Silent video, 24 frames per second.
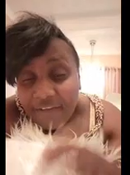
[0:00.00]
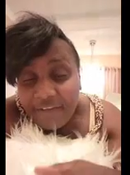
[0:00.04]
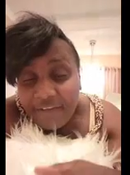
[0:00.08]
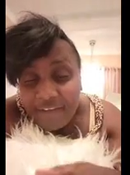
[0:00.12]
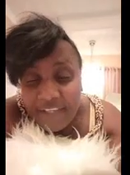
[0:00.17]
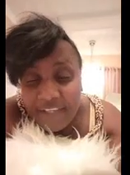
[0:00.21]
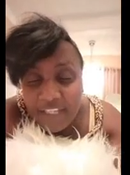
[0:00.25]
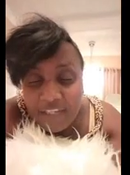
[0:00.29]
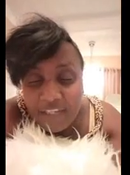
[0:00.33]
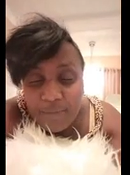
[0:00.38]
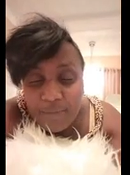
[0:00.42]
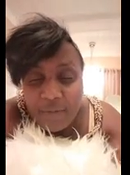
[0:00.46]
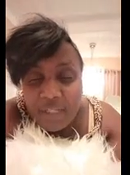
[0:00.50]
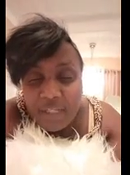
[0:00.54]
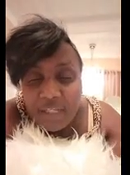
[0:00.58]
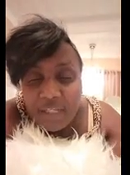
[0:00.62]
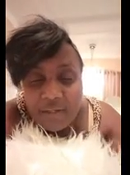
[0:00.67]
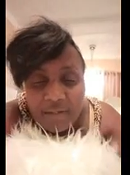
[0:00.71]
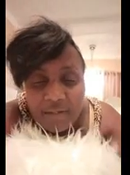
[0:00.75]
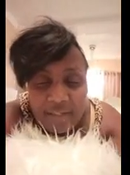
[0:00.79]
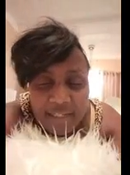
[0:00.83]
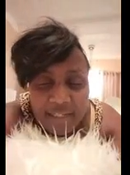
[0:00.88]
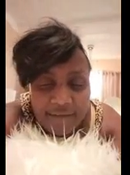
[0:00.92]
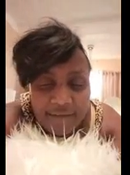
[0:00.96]
feed him with
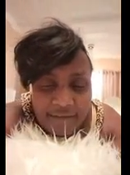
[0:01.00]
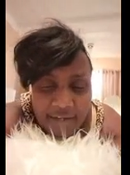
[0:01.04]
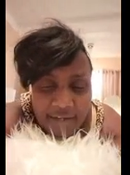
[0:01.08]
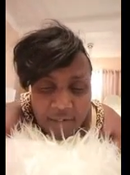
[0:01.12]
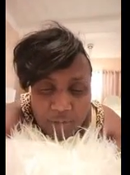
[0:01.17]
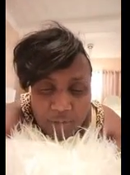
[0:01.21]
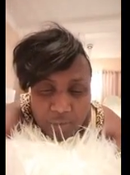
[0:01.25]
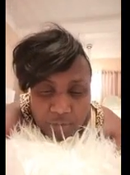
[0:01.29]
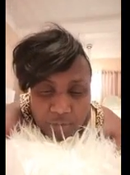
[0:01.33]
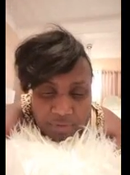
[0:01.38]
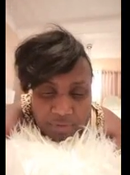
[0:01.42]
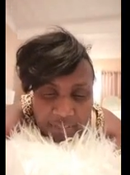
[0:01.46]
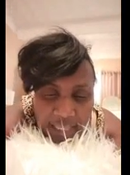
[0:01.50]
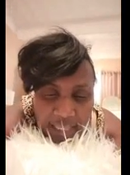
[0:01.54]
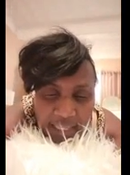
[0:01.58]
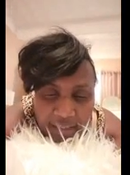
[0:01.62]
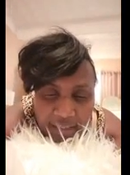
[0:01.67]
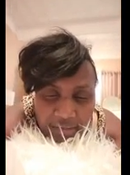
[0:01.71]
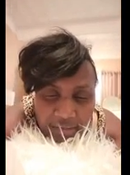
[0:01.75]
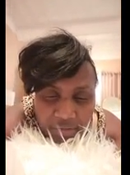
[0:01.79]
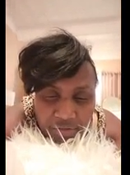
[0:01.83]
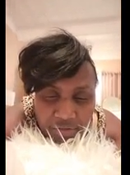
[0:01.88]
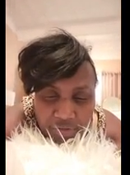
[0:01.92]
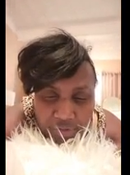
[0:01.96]
little House
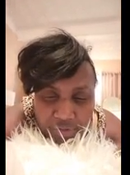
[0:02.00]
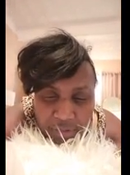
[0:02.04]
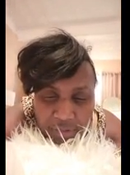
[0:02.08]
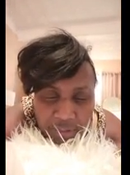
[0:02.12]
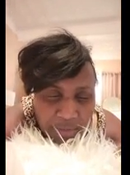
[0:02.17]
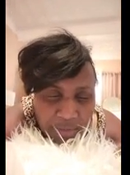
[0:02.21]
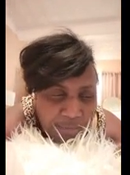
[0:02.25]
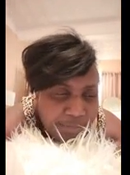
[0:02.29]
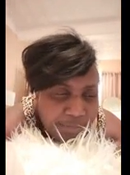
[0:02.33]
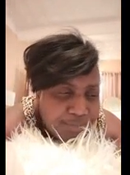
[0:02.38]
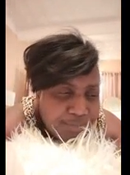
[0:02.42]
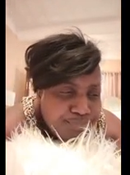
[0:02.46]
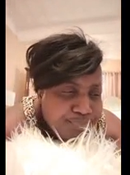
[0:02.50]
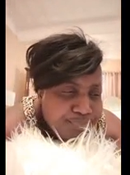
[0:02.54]
ice cream.